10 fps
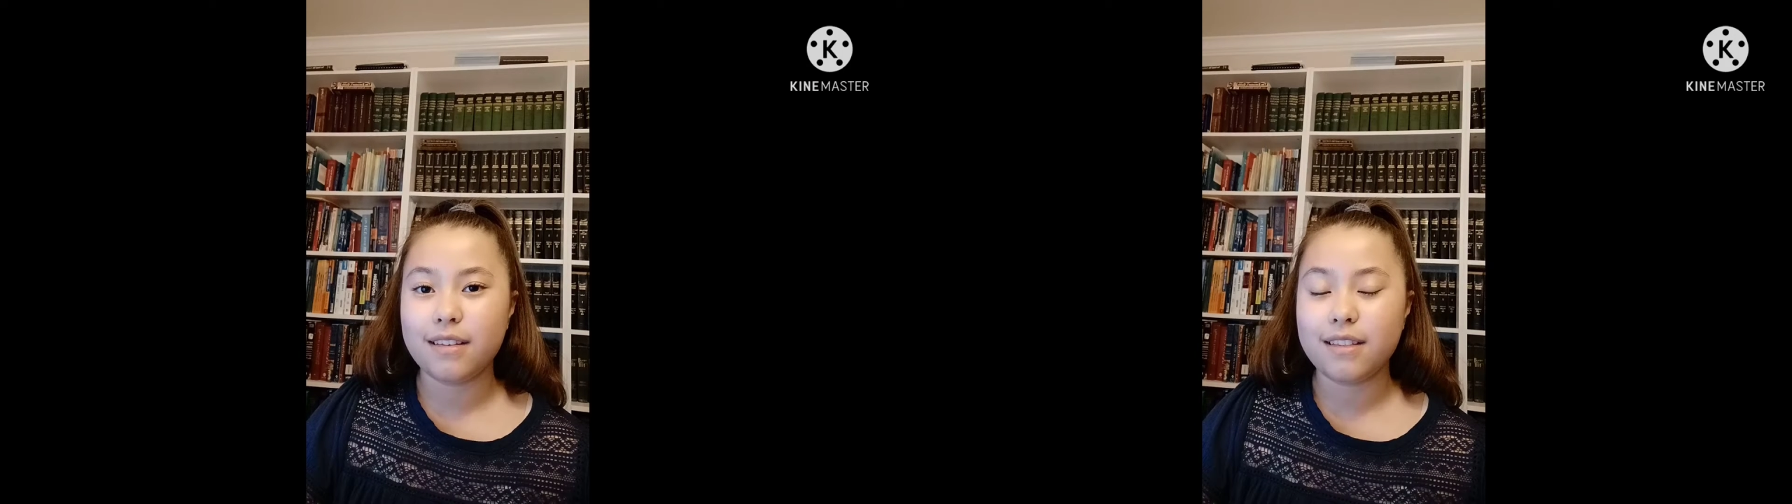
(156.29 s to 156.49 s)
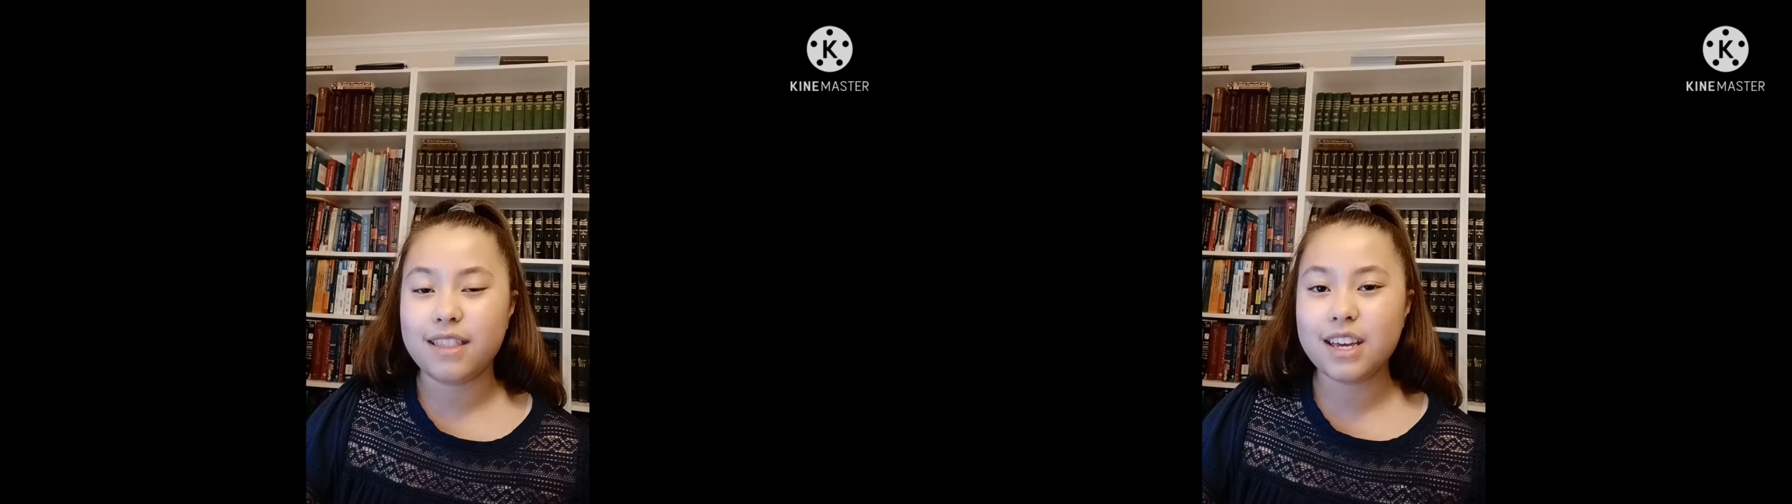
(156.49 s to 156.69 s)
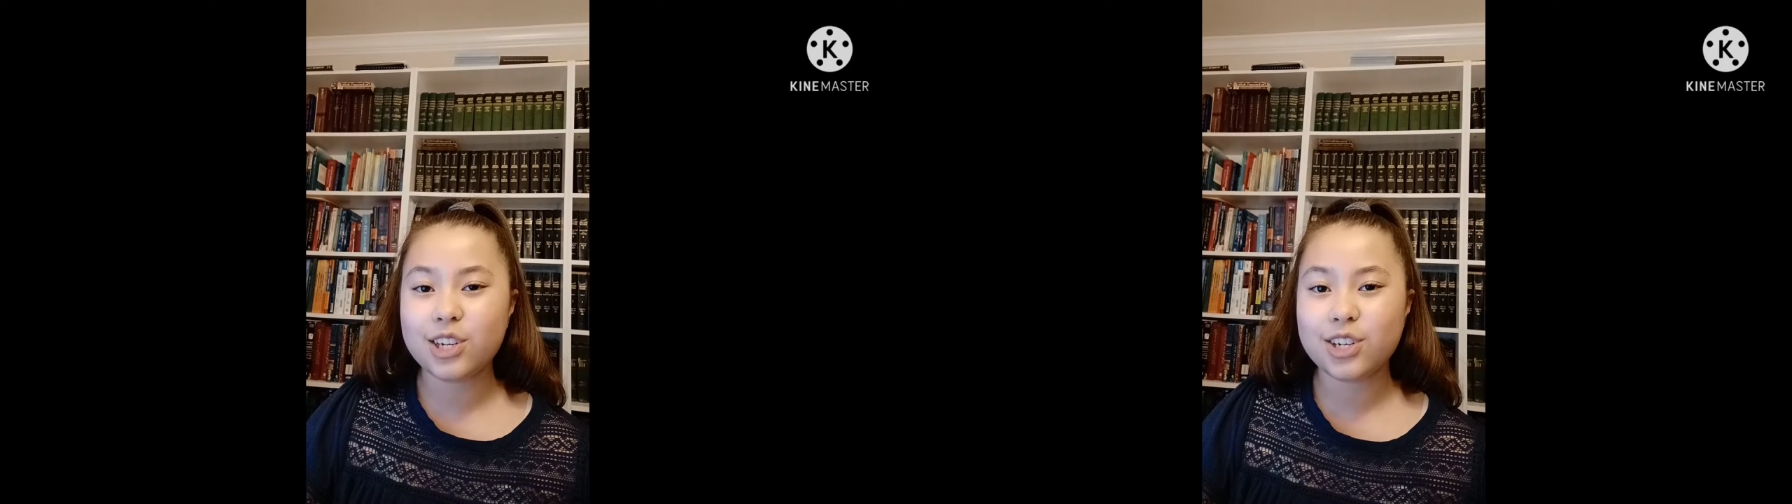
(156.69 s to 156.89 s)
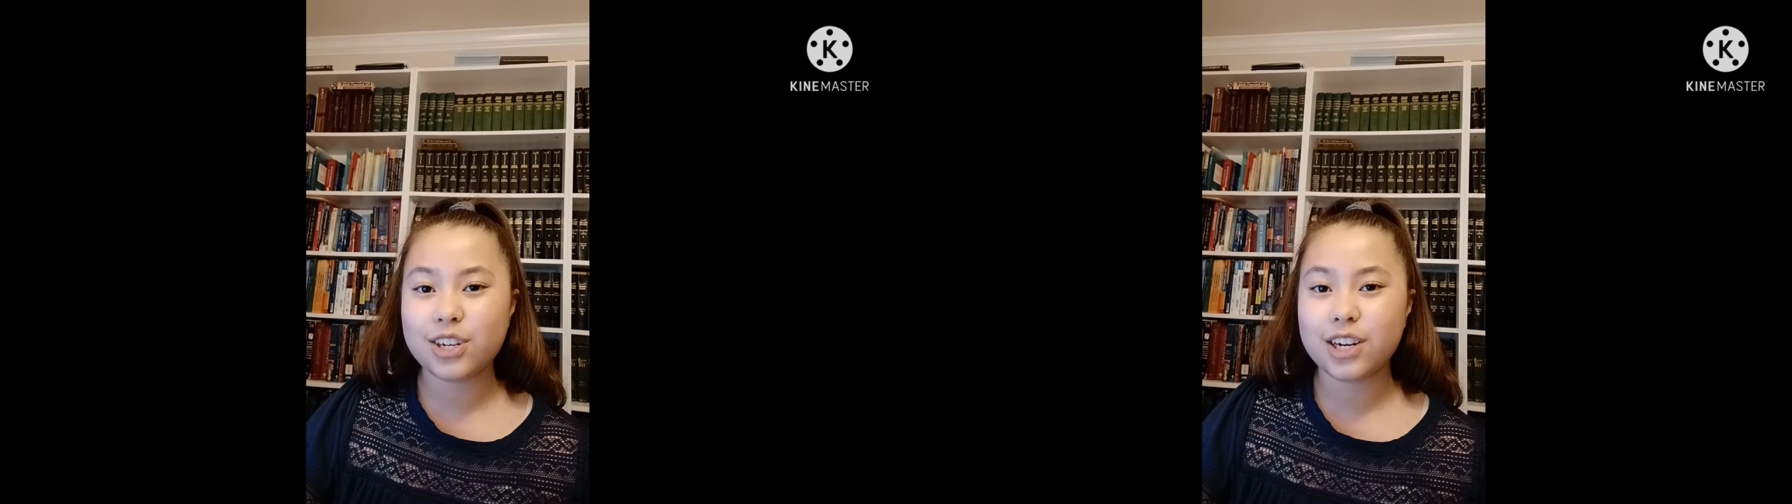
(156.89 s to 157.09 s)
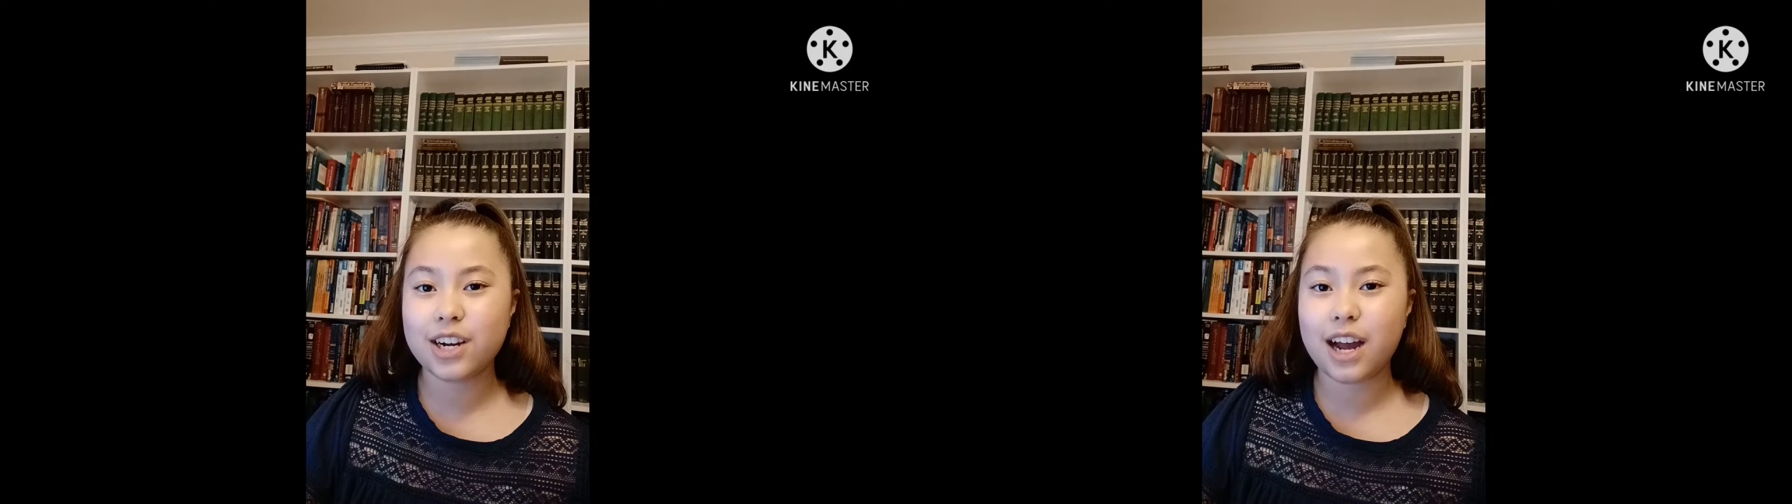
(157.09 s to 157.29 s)
this
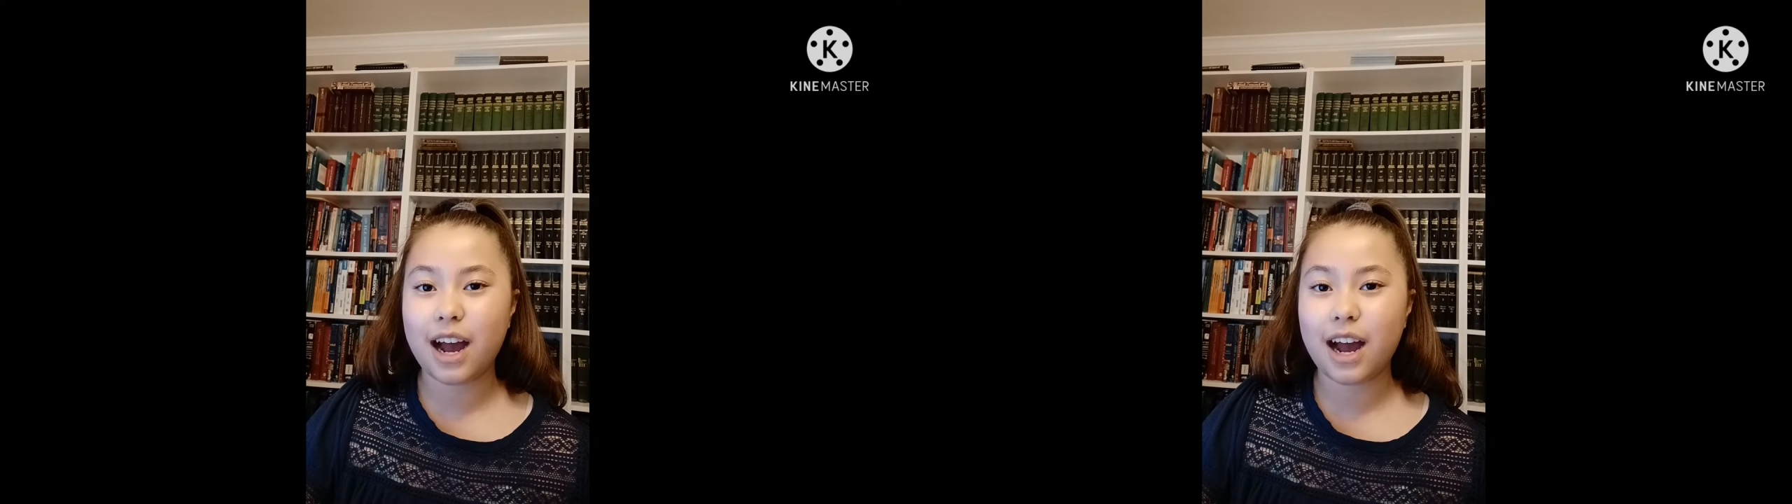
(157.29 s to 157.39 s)
year,